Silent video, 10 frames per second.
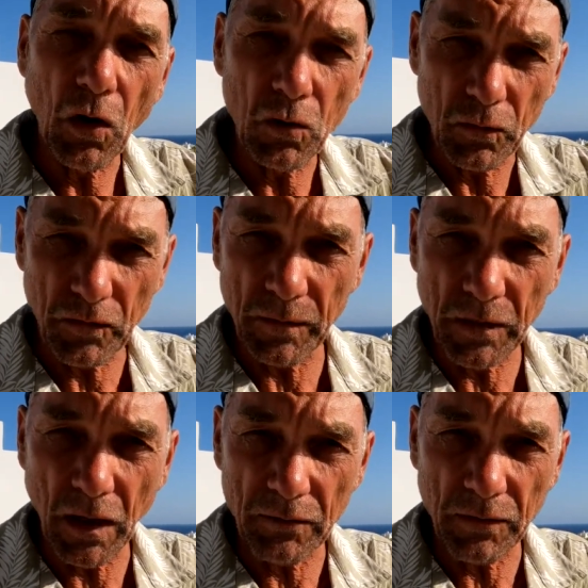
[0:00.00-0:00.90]
local
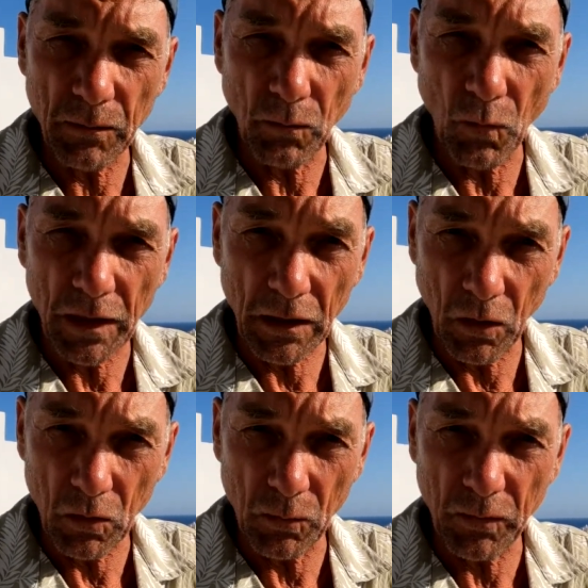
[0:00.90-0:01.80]
SIM card from one of the
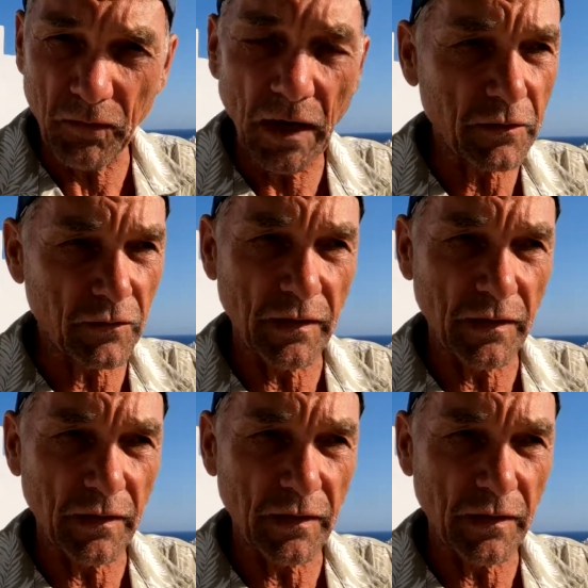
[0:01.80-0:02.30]
local providers,